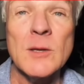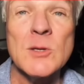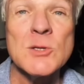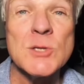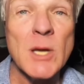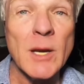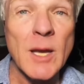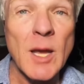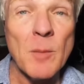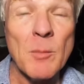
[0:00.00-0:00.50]

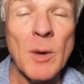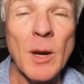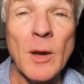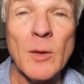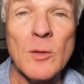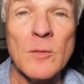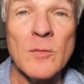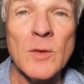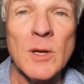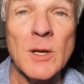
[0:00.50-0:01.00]
check out my
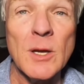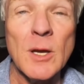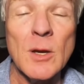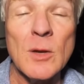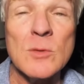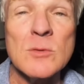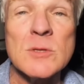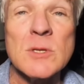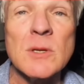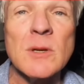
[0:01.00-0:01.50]
other
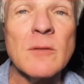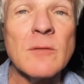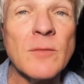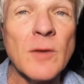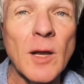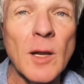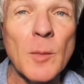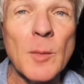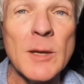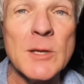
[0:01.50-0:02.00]
videos and
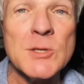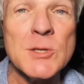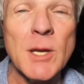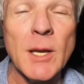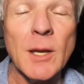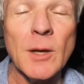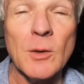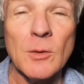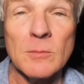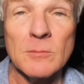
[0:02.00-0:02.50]
follow my
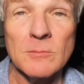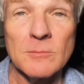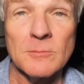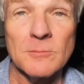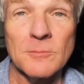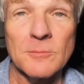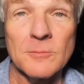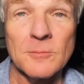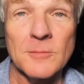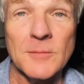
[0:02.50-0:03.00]
channel.
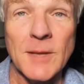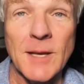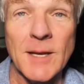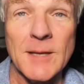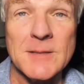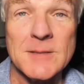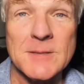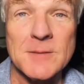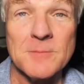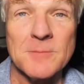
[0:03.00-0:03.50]
Thanks.